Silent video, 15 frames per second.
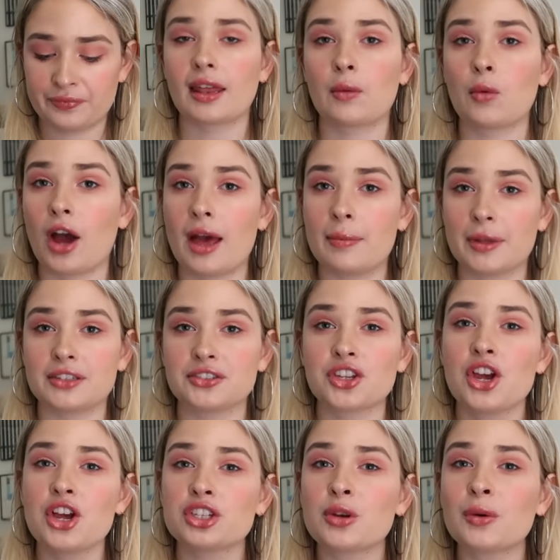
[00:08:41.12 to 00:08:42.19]
like what happens.
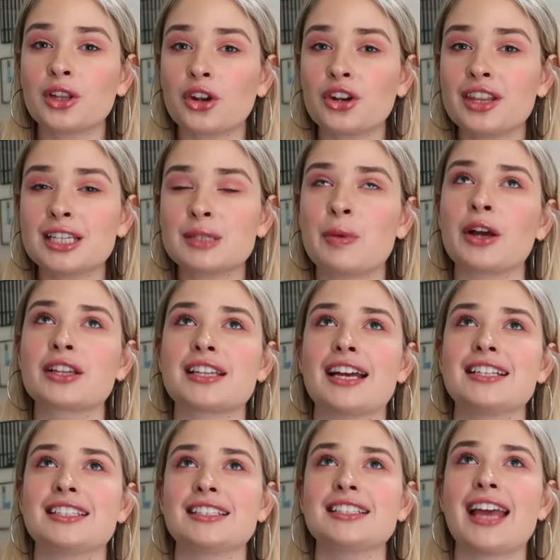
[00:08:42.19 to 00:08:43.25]
So a lot of these books I
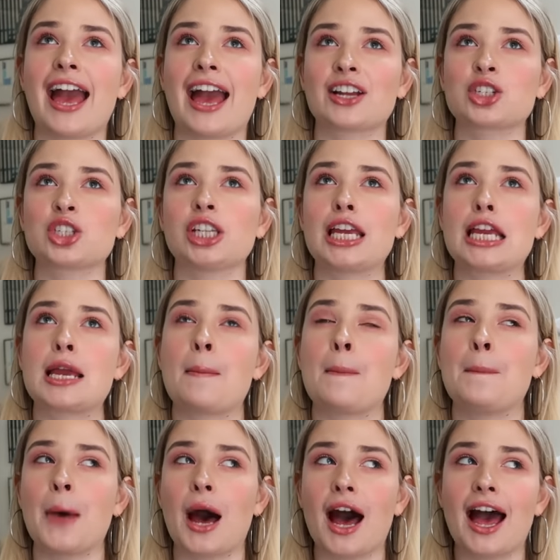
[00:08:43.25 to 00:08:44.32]
didn't actually
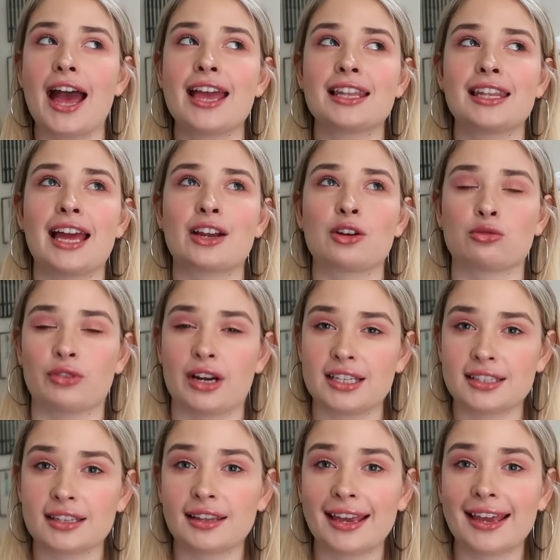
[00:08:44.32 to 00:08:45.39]
buy like
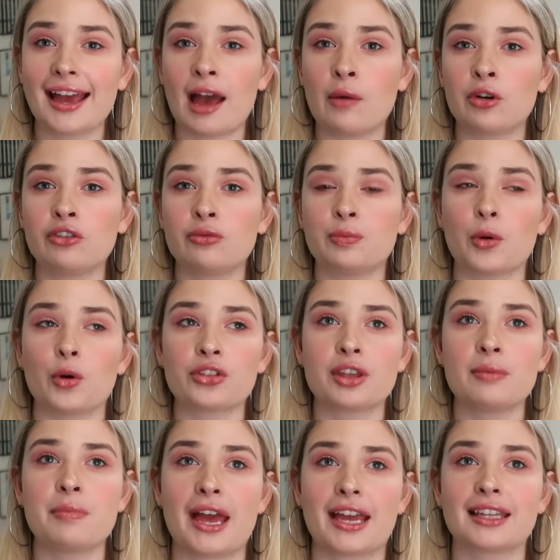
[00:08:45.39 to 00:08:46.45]
recently. I would have bought
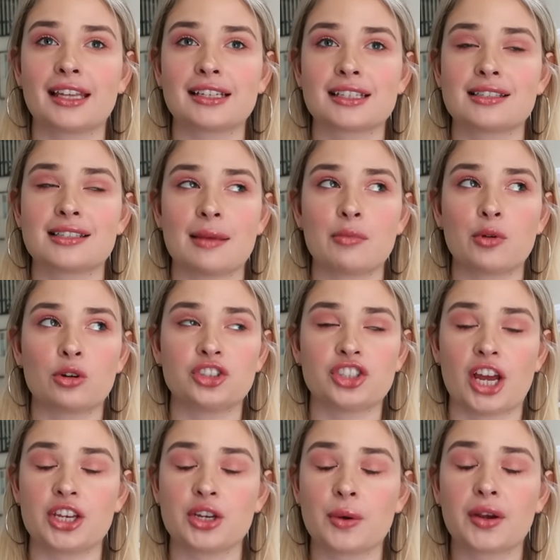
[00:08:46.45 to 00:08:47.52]
them back in like December or
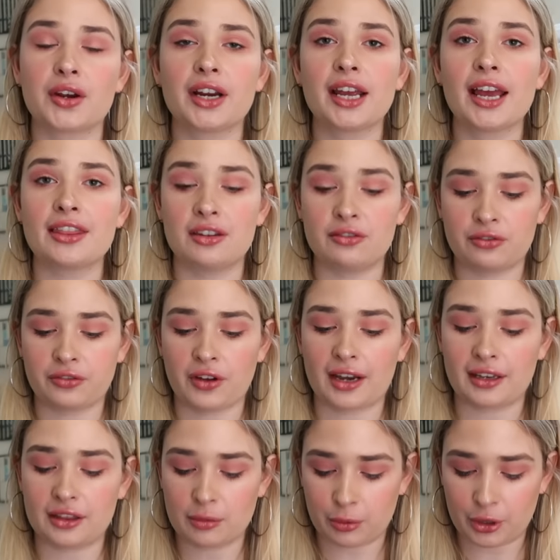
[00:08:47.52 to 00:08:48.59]
January, and then
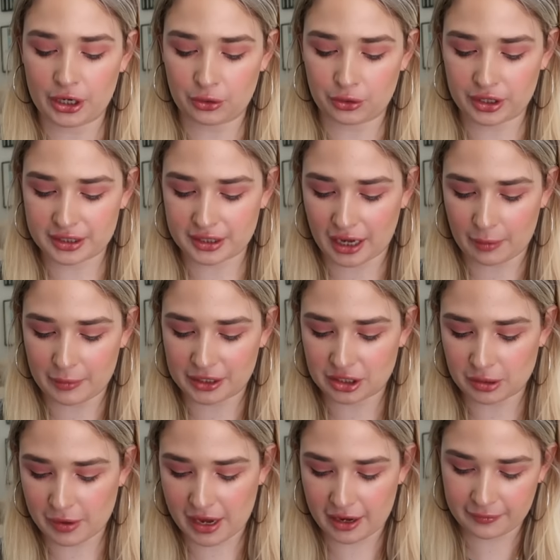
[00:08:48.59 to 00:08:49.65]
finally the pre-orders are coming
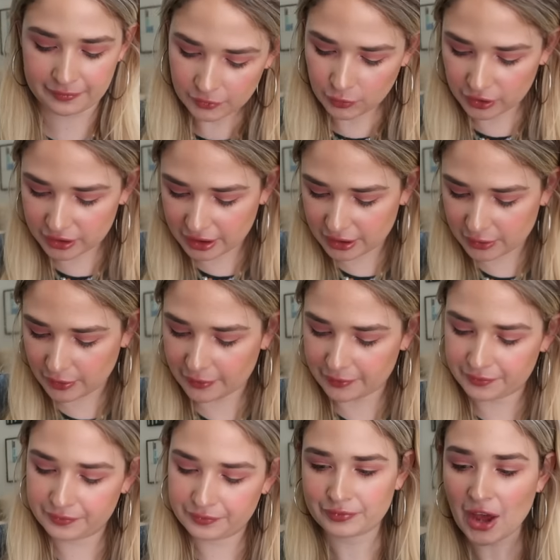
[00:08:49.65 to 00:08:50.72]
to me. What's this one?
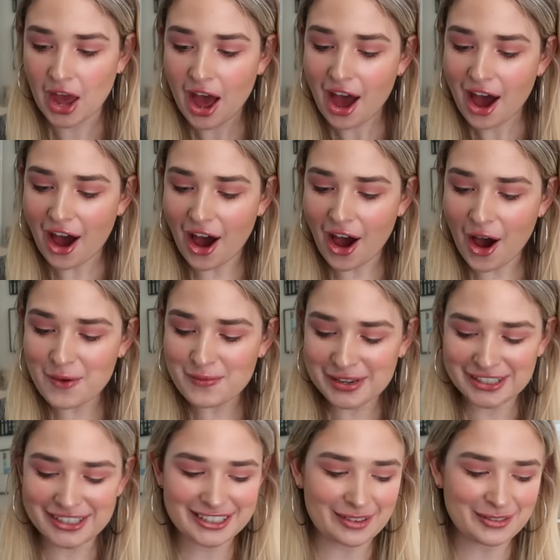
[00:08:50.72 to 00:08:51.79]
Oh my
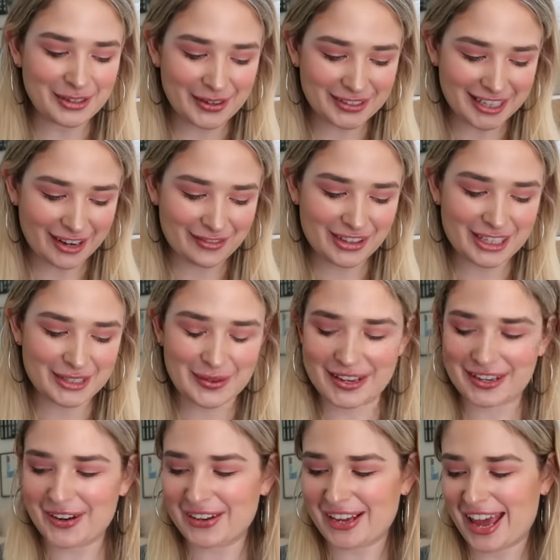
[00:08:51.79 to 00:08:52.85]
goodness, I'm so excited for this
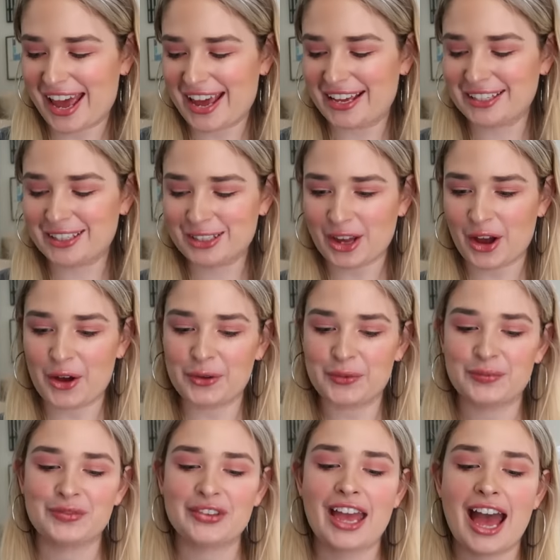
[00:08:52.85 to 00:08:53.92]
one. Okay, so
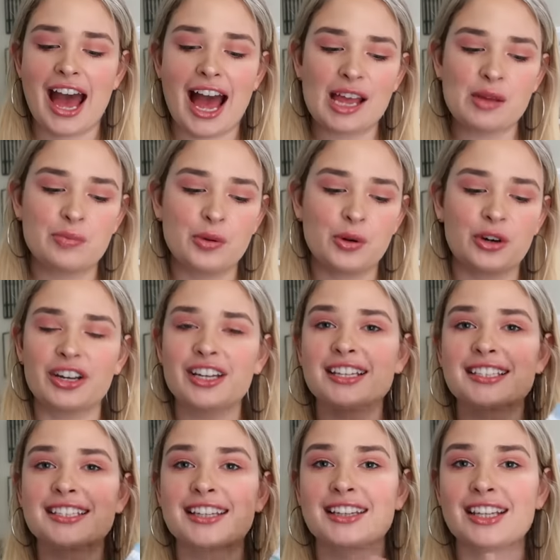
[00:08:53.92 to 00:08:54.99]
I
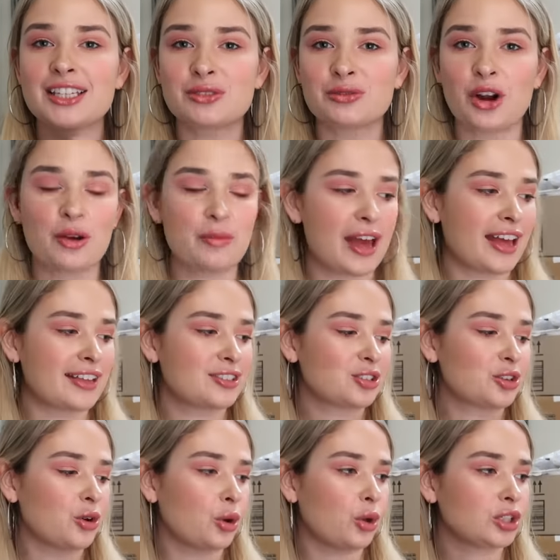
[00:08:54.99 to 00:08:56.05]
bought this romance
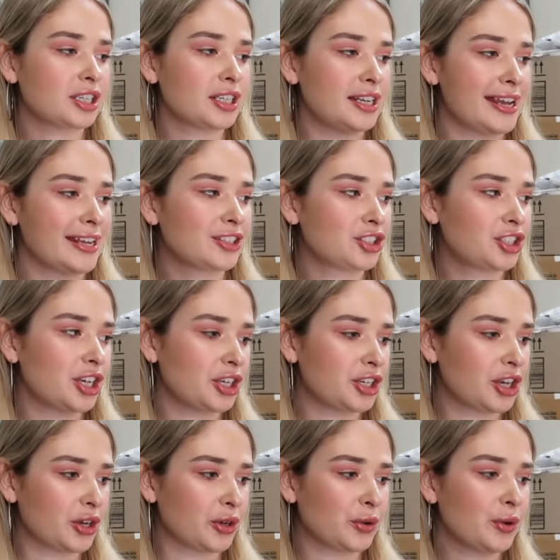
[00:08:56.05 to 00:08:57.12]
called Next to
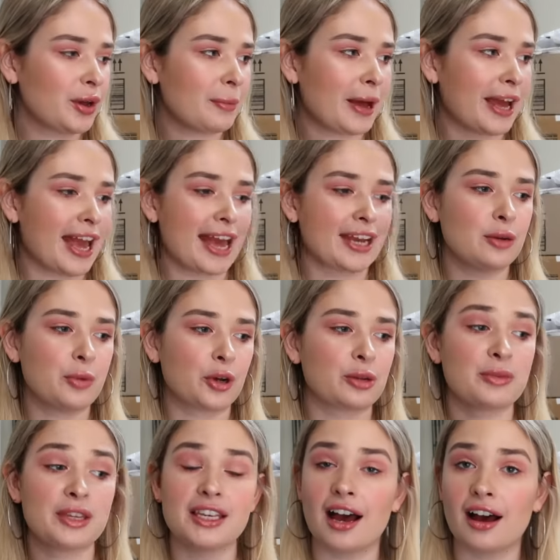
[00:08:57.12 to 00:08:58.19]
You by Hannah
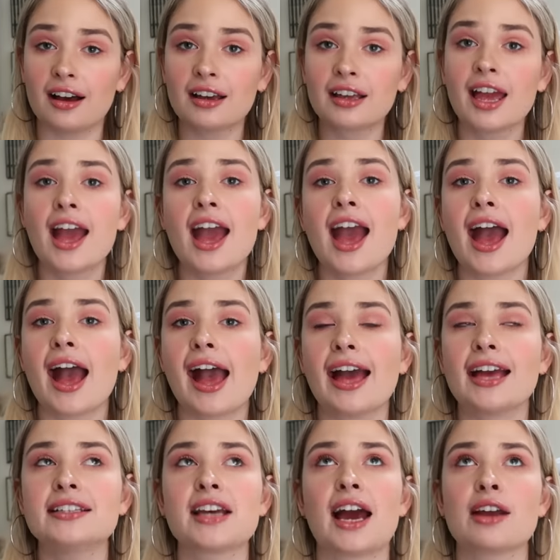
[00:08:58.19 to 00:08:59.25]
Bonham Young,
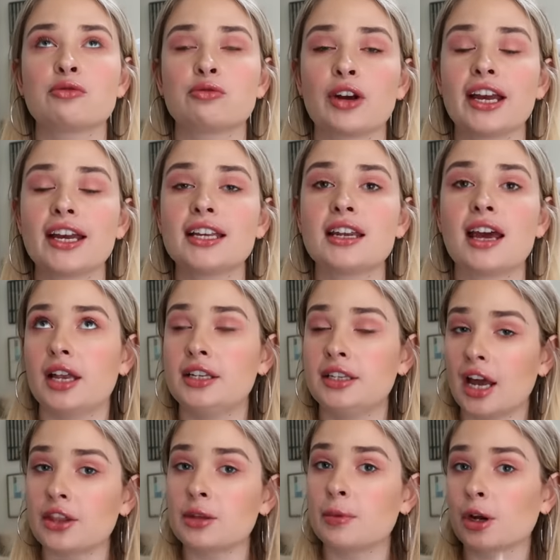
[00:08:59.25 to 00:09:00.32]
and I read
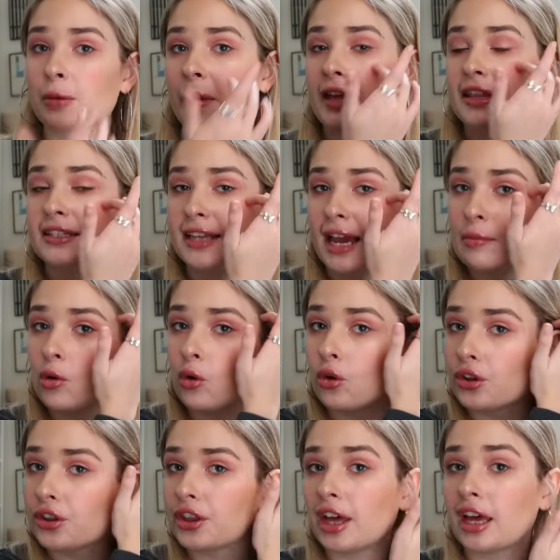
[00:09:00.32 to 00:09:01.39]
another book by the same
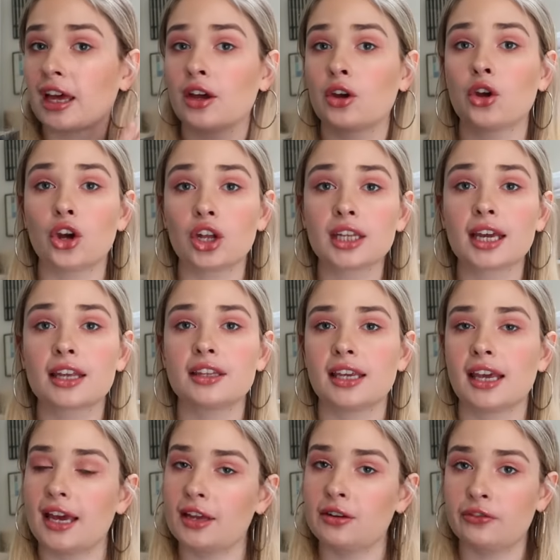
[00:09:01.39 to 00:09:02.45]
author earlier in the
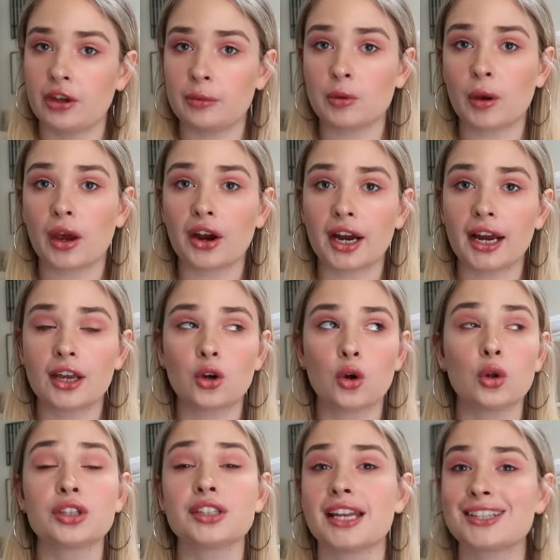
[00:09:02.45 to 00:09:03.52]
year in February
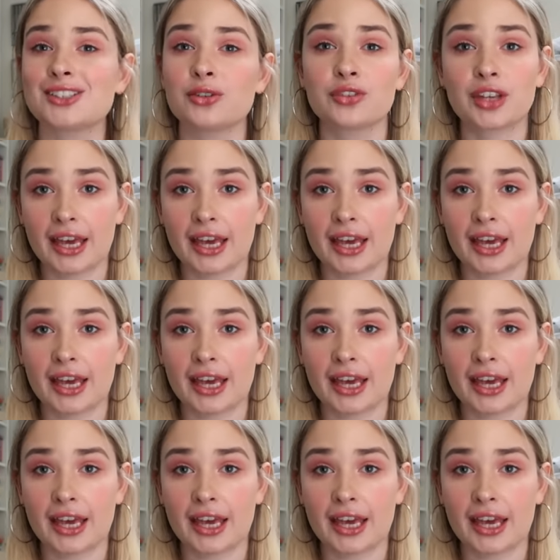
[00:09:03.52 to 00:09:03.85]
called Next of